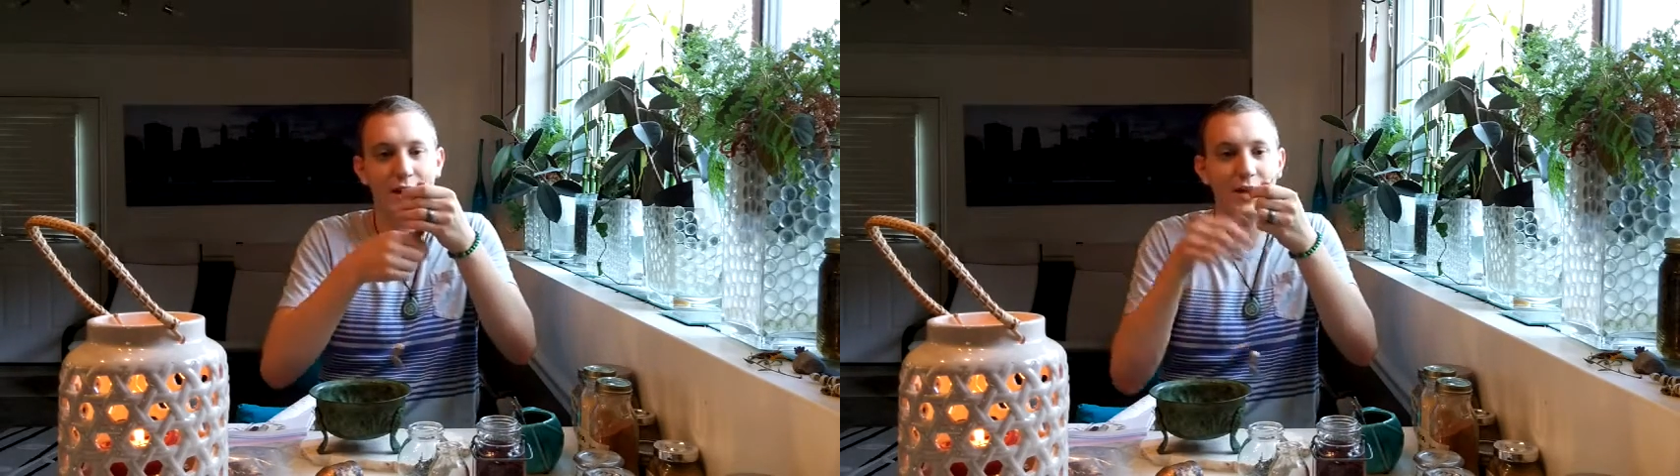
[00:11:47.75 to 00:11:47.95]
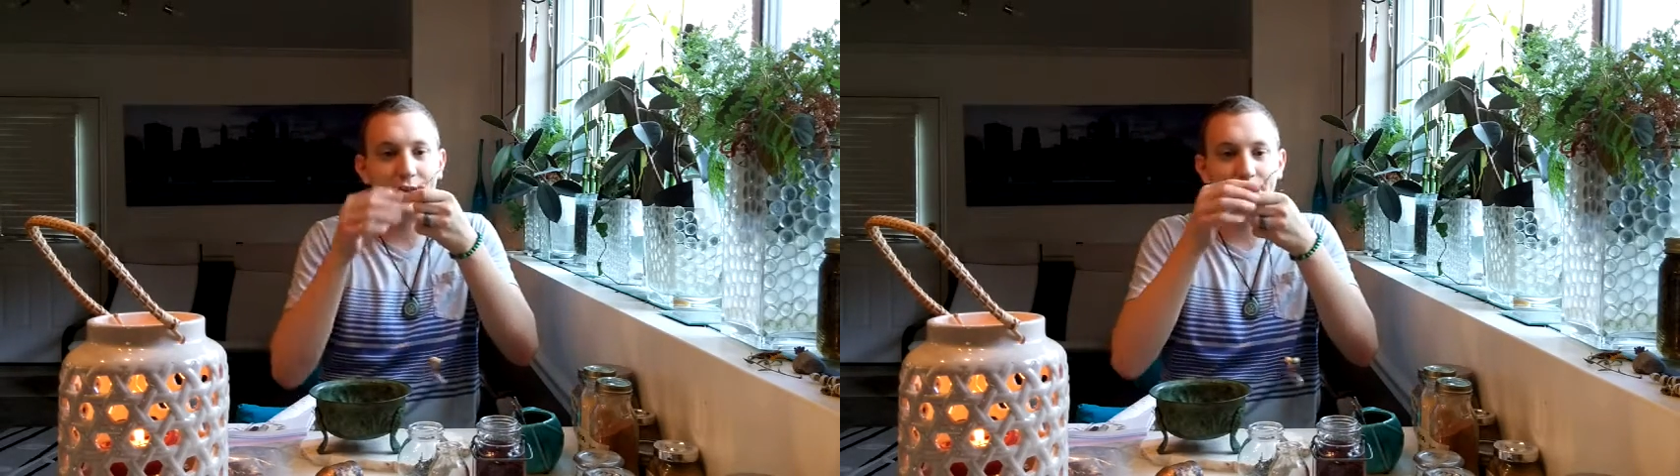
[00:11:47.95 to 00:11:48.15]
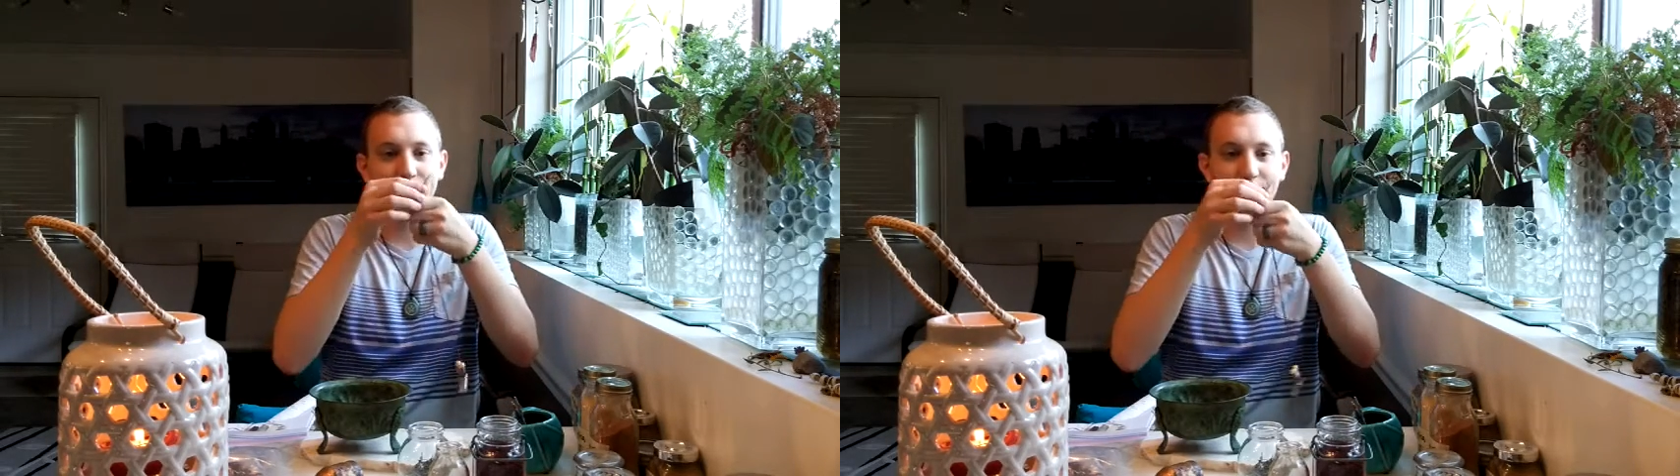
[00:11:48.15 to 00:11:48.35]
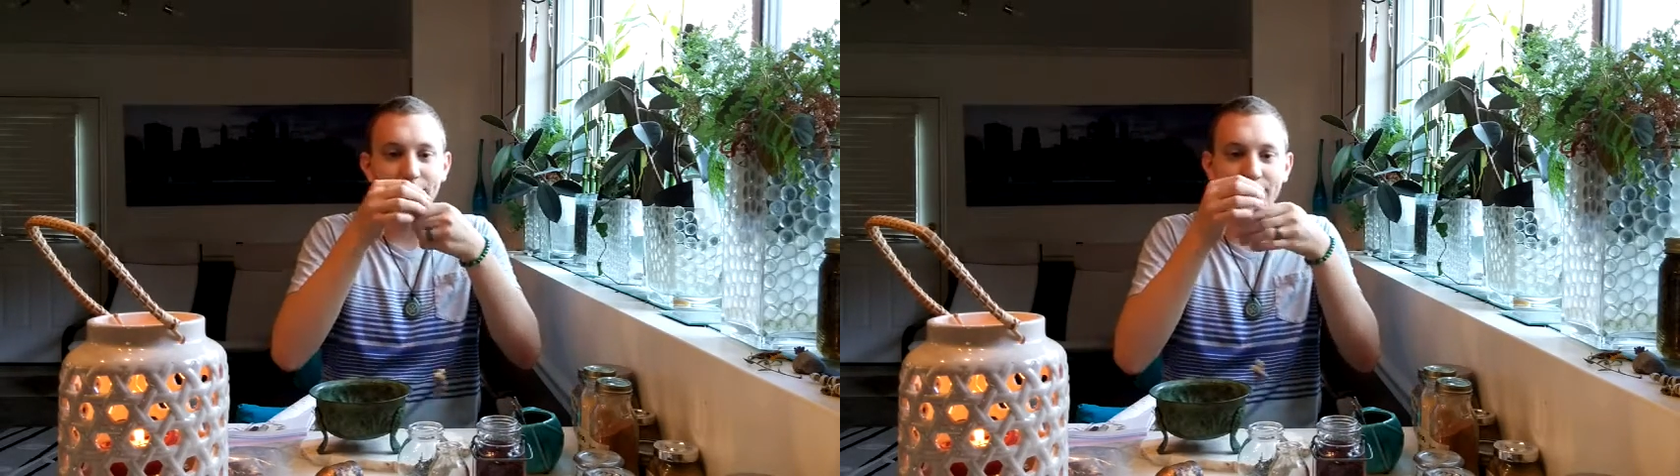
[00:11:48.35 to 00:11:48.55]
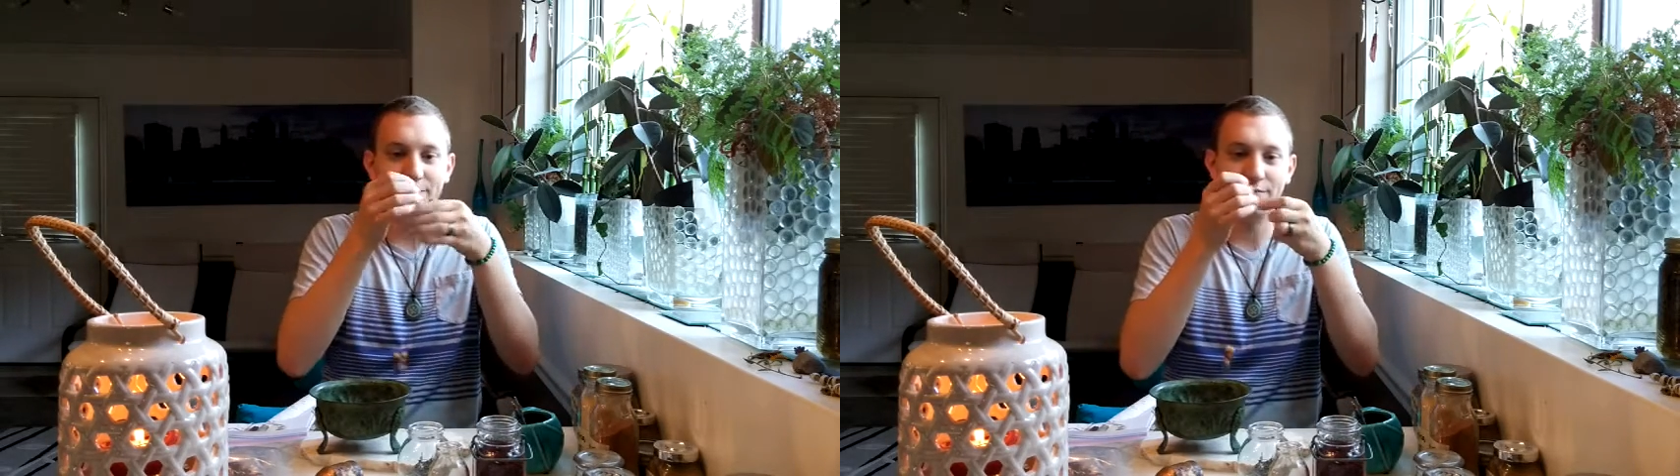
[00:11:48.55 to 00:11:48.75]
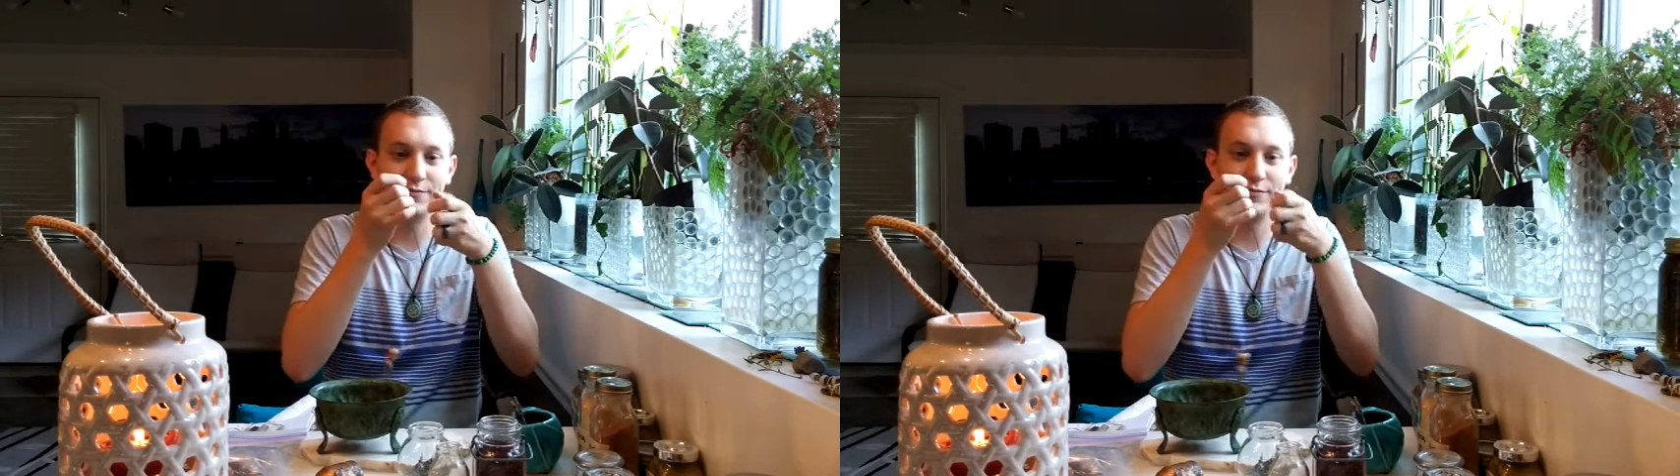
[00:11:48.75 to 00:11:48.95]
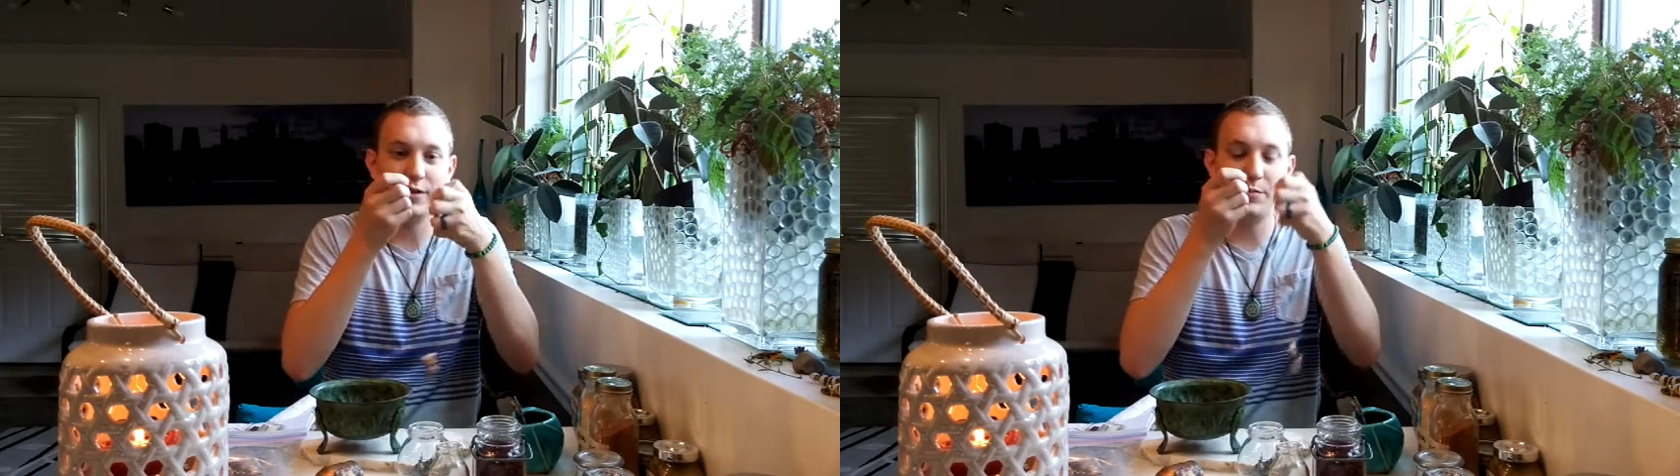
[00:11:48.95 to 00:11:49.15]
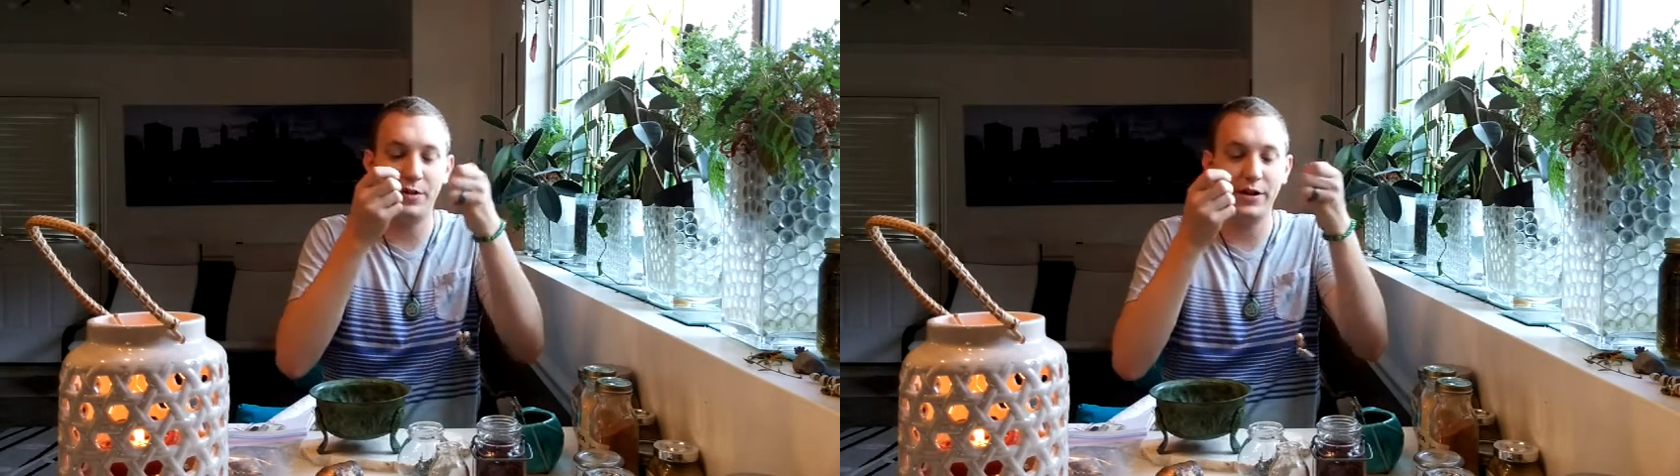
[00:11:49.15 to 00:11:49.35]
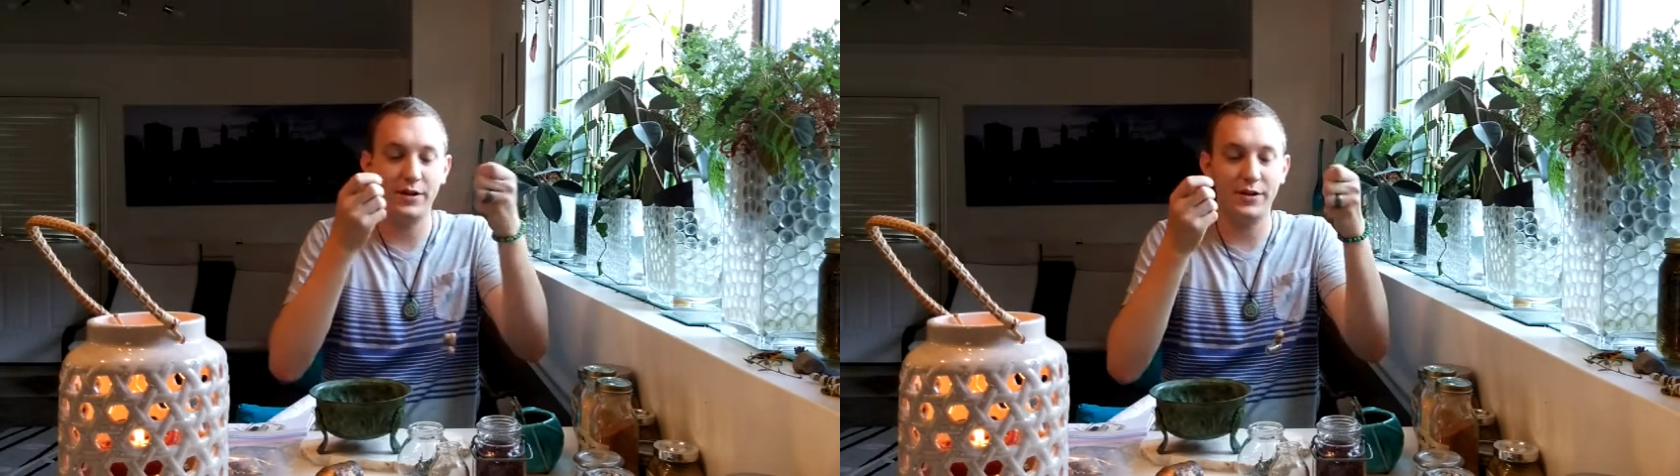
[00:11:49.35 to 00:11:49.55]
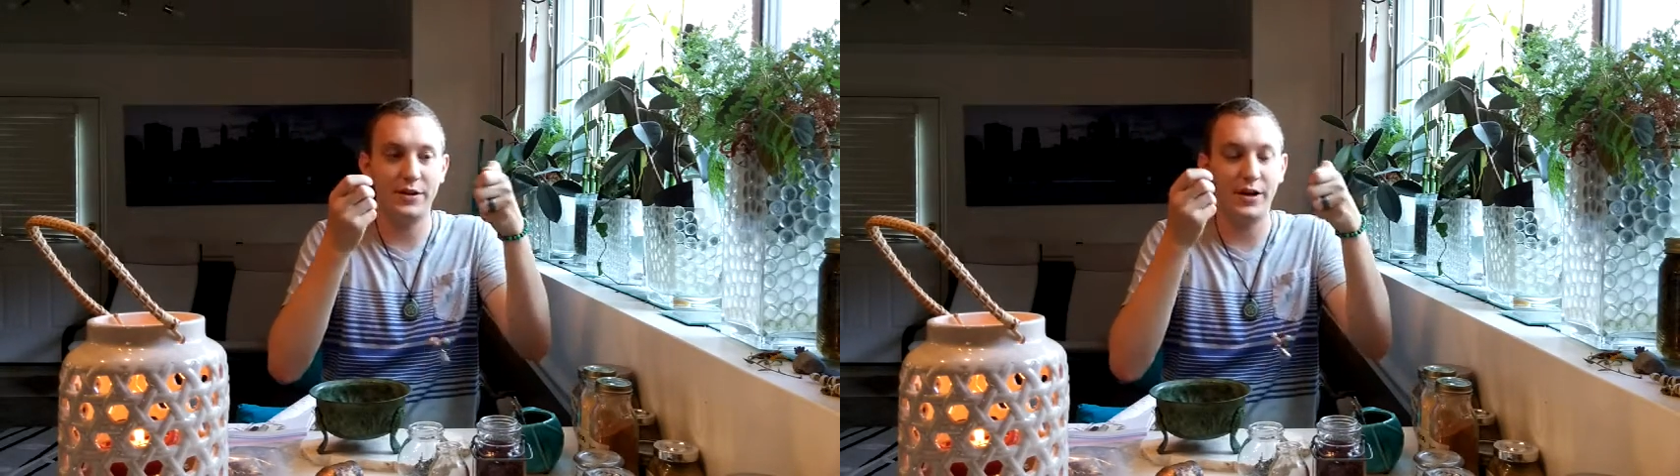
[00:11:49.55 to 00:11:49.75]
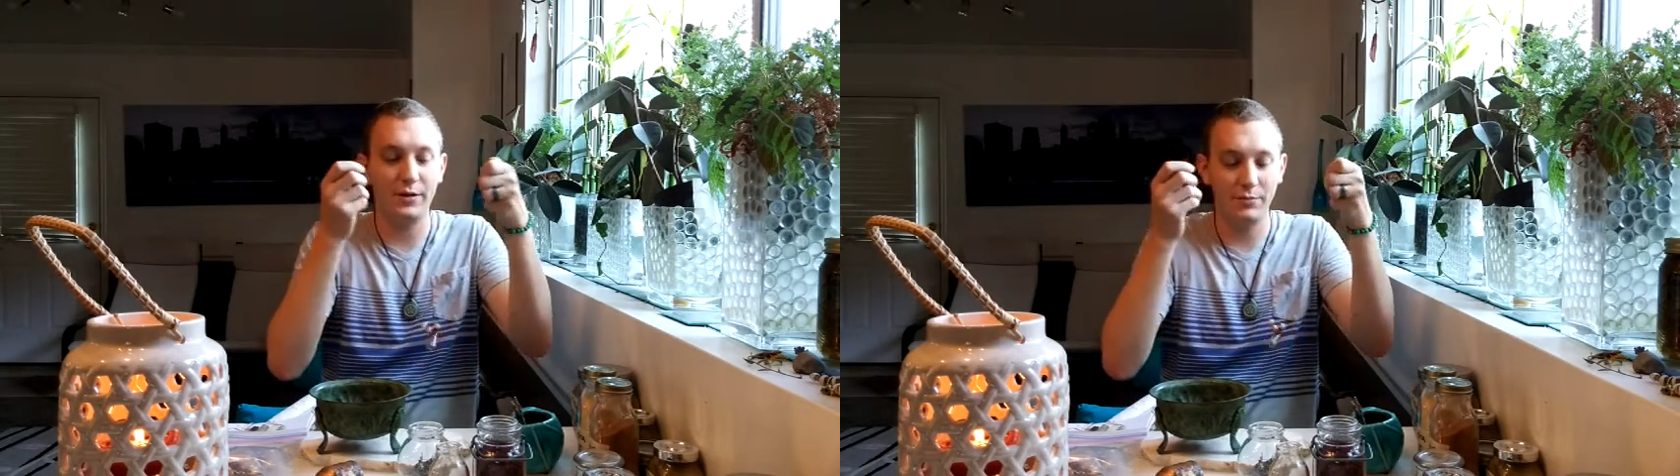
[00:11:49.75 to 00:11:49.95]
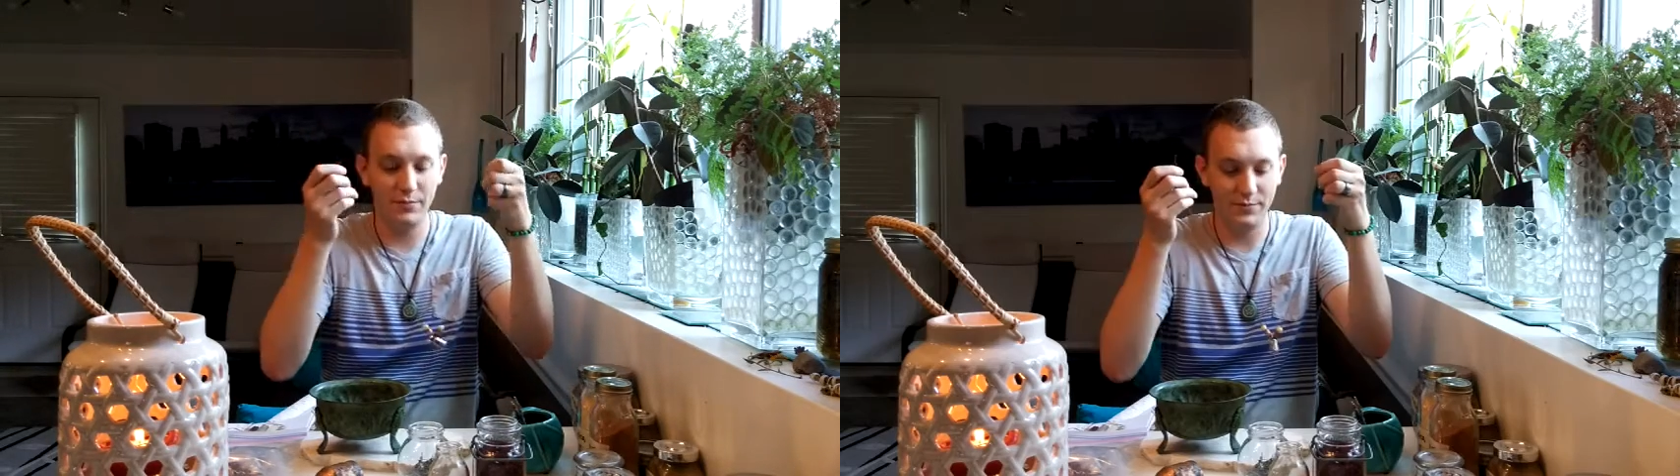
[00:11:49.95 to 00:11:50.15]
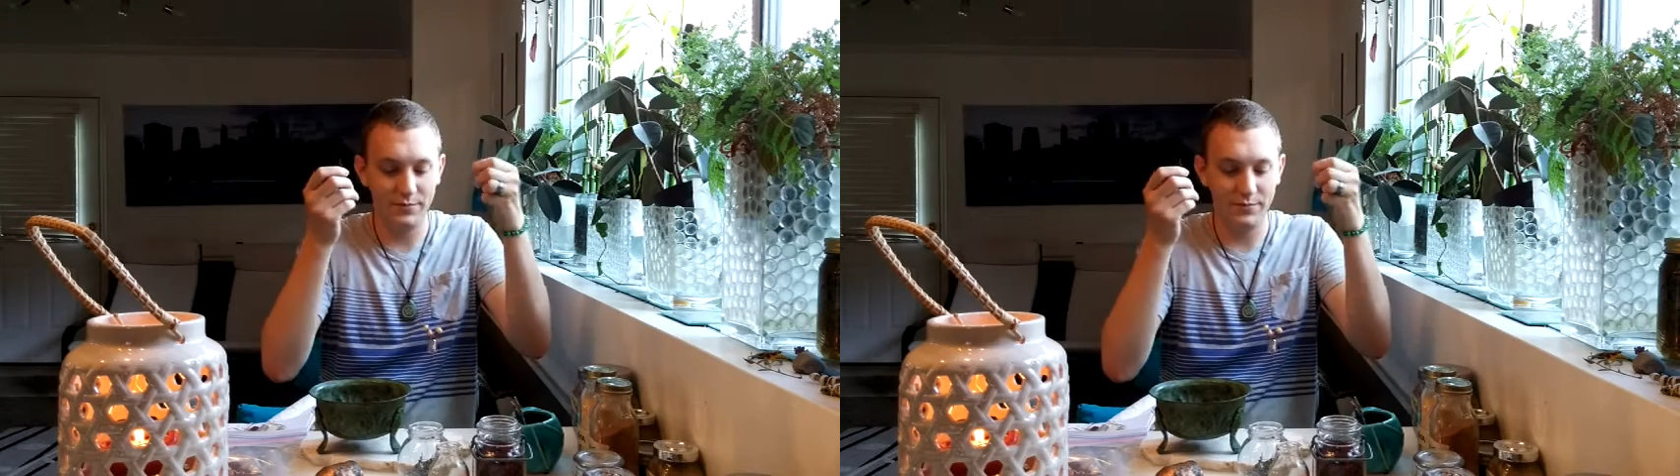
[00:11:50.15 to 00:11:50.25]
ends up here at the top